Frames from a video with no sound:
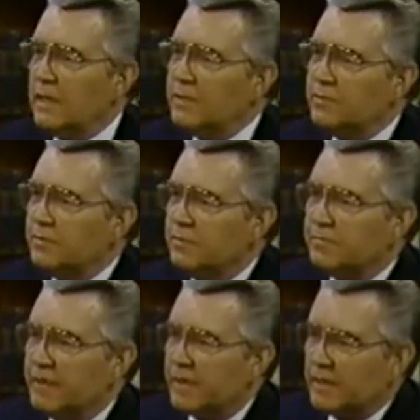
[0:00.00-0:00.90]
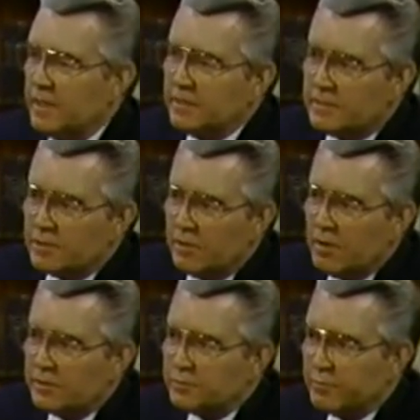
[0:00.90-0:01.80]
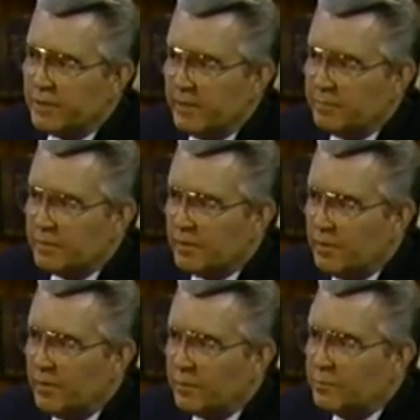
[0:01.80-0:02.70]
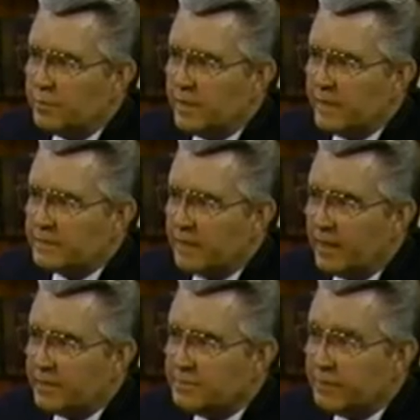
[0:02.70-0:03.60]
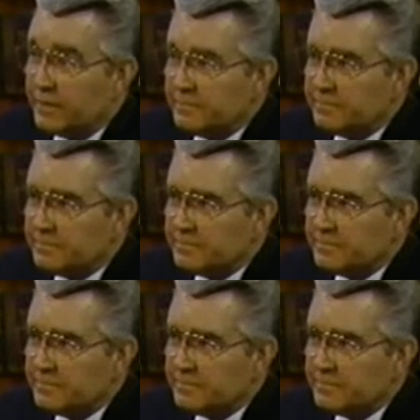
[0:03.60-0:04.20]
it shouldn't affect us as long as we keep the law and we're nice guys, right?